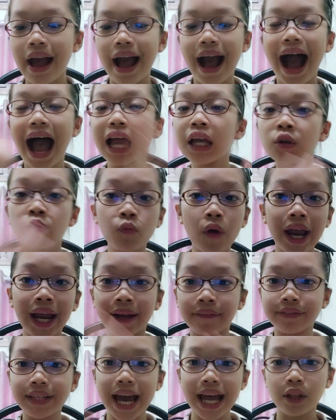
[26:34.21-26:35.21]
I
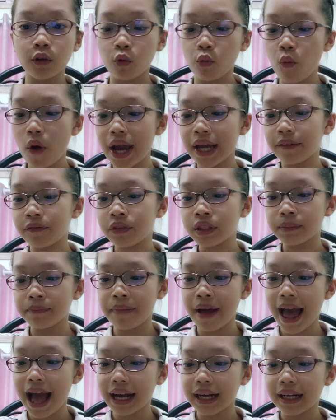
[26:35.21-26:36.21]
waved and waved
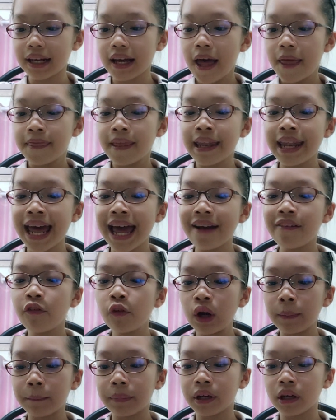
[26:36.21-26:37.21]
back. Then
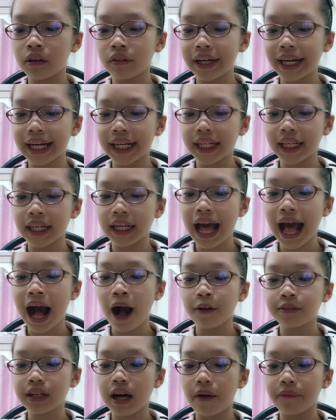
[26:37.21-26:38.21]
everyone paraded
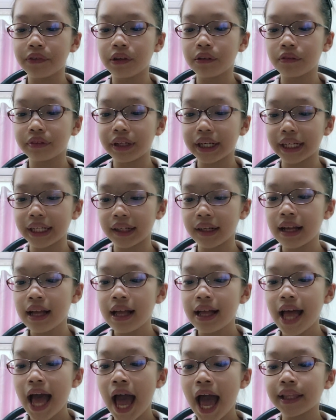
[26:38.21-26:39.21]
out of the ring,
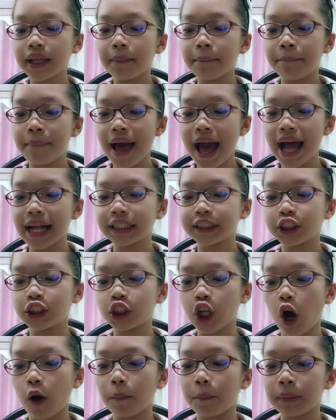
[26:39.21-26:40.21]
and the band
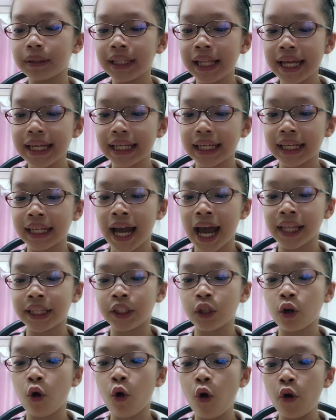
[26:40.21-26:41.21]
stopped playing and
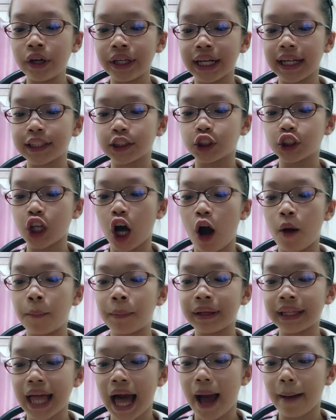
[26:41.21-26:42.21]
the audience
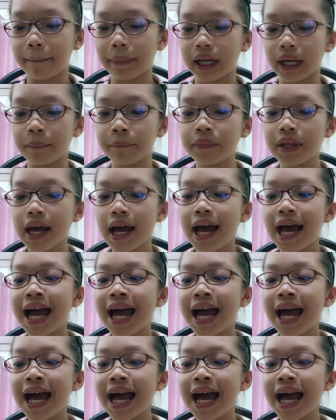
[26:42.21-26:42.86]
stopped clapping.